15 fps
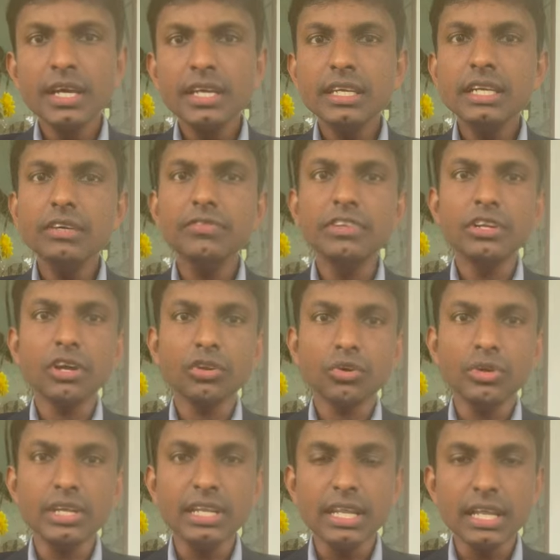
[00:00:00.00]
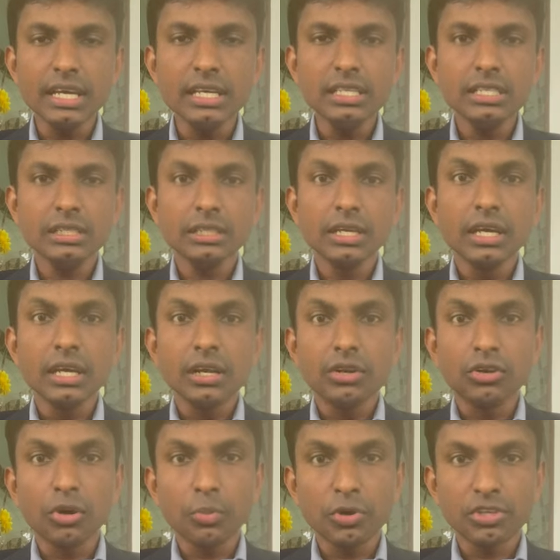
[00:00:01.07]
Here we not only learned
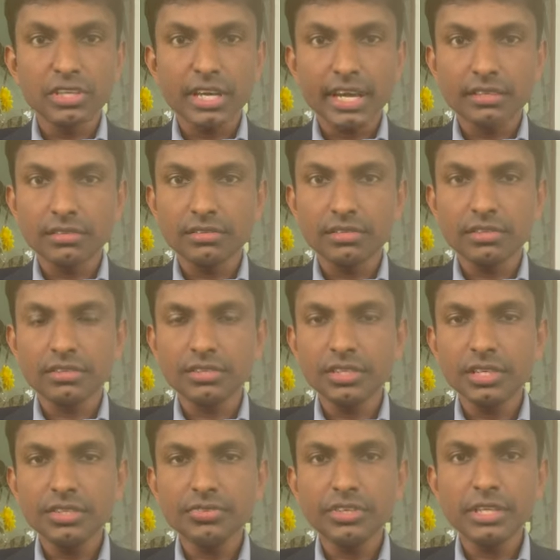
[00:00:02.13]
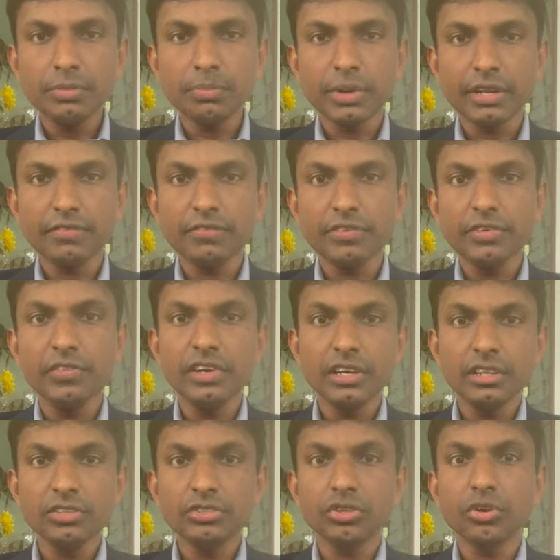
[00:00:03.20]
robotic assisted surgery, but we were
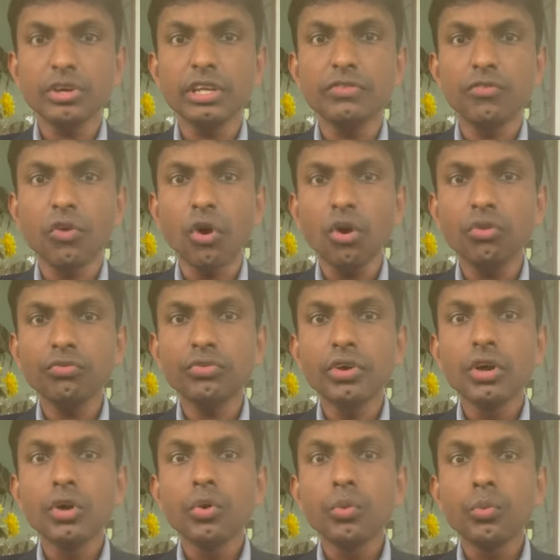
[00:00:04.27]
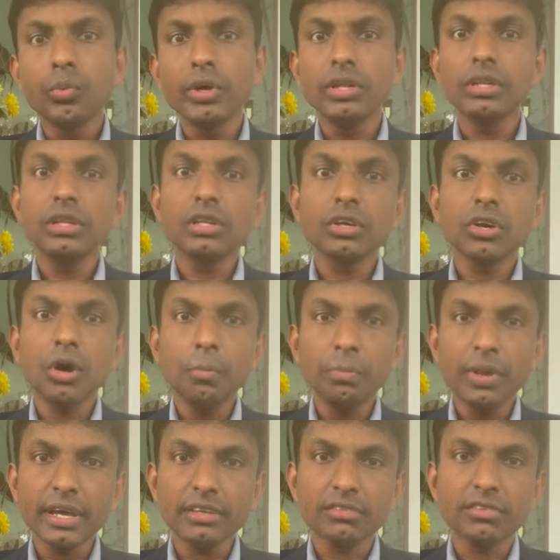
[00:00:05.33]
also involved with
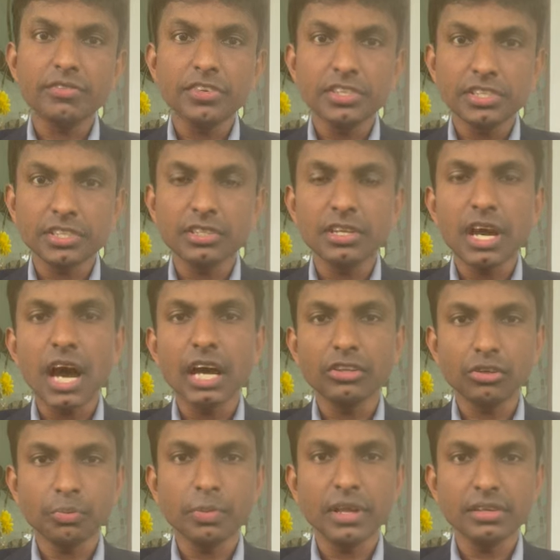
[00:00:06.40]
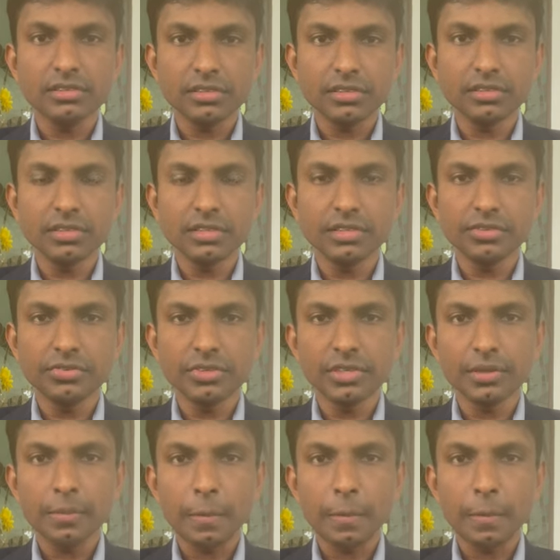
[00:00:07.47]
complex revision arthroplasty surgery.